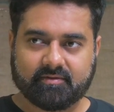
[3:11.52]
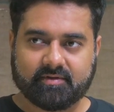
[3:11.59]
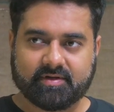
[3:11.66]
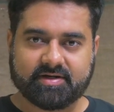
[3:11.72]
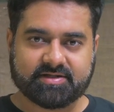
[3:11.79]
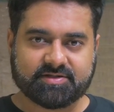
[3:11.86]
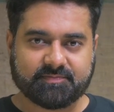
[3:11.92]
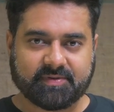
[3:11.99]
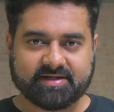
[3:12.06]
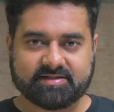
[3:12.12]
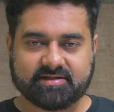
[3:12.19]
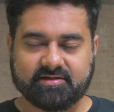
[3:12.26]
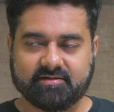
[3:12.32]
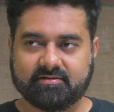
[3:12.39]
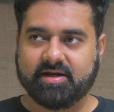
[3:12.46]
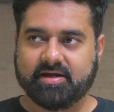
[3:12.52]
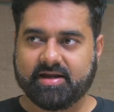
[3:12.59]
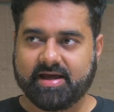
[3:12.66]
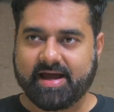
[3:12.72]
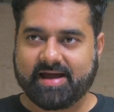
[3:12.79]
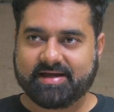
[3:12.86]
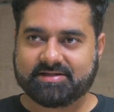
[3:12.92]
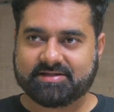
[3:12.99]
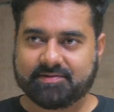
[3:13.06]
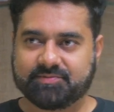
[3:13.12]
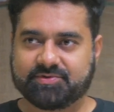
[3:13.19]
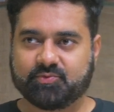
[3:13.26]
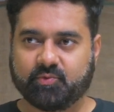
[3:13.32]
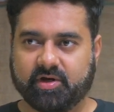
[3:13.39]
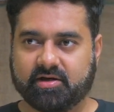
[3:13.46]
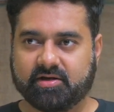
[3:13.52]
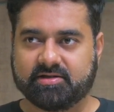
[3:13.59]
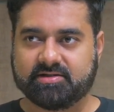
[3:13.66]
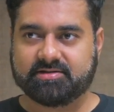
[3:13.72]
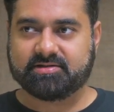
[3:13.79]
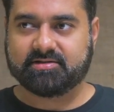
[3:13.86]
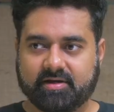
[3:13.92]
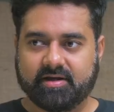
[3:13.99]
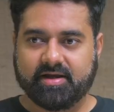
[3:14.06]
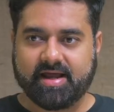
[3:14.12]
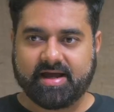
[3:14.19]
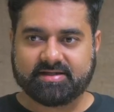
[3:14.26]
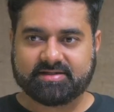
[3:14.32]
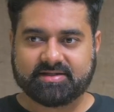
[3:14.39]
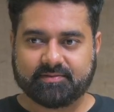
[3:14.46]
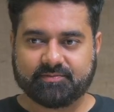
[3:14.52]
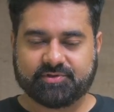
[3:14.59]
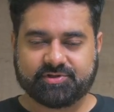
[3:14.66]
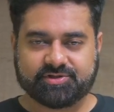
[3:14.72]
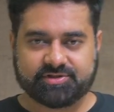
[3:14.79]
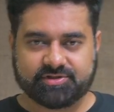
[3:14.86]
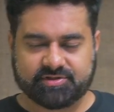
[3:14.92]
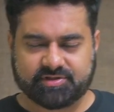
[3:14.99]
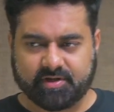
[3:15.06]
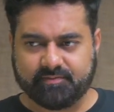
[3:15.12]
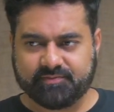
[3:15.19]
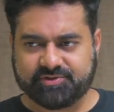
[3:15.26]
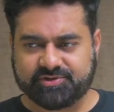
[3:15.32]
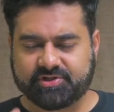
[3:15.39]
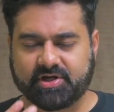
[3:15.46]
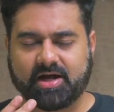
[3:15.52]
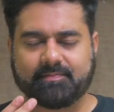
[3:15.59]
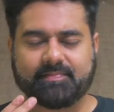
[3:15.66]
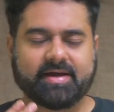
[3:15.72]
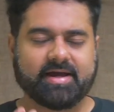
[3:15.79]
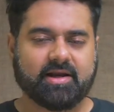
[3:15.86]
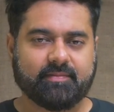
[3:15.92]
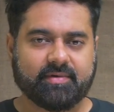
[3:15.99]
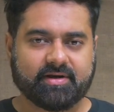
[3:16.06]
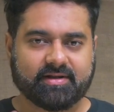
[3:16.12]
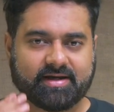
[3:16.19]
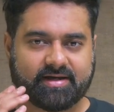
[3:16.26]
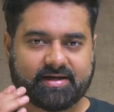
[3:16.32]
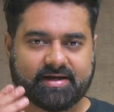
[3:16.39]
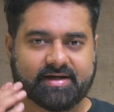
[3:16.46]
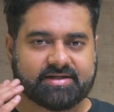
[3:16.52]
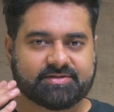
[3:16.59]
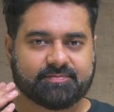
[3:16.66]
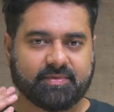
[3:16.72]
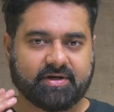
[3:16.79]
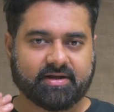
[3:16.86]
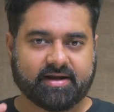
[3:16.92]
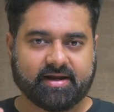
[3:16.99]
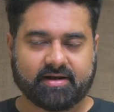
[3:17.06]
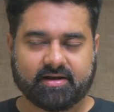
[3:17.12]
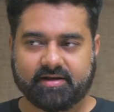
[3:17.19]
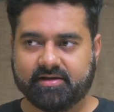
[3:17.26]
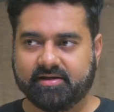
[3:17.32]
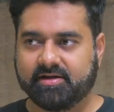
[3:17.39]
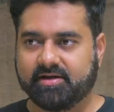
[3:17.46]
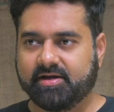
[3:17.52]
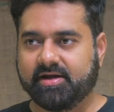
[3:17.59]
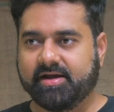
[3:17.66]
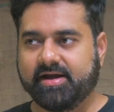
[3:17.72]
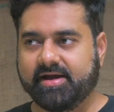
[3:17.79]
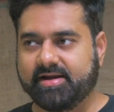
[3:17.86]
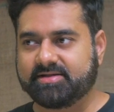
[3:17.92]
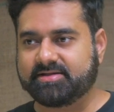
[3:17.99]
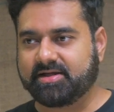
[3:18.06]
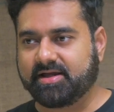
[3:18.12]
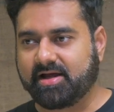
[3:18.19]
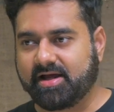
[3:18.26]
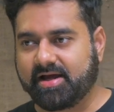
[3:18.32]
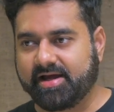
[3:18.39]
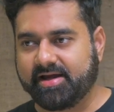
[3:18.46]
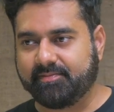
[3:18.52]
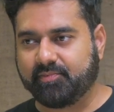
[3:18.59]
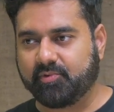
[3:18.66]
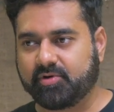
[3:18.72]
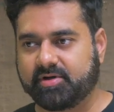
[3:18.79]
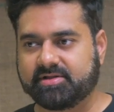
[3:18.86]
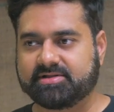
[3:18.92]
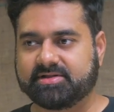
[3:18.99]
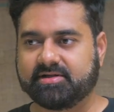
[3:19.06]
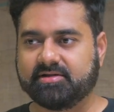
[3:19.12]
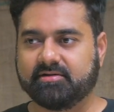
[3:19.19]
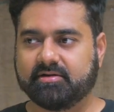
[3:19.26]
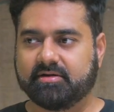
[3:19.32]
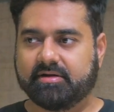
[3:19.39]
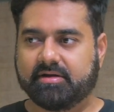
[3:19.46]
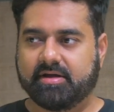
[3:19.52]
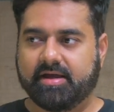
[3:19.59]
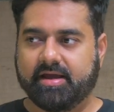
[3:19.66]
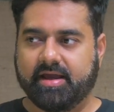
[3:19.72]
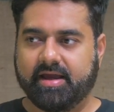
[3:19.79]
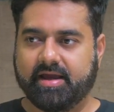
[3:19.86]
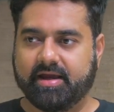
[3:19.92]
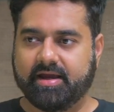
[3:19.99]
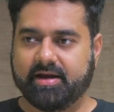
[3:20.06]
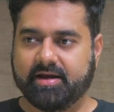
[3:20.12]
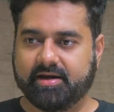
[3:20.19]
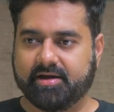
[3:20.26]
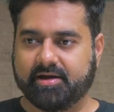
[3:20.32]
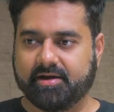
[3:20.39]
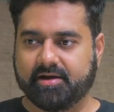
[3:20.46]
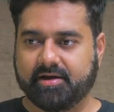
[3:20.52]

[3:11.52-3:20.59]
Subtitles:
it is spicy, it has some sweetness, it has some sharp element that hits me directly, it is high potency, and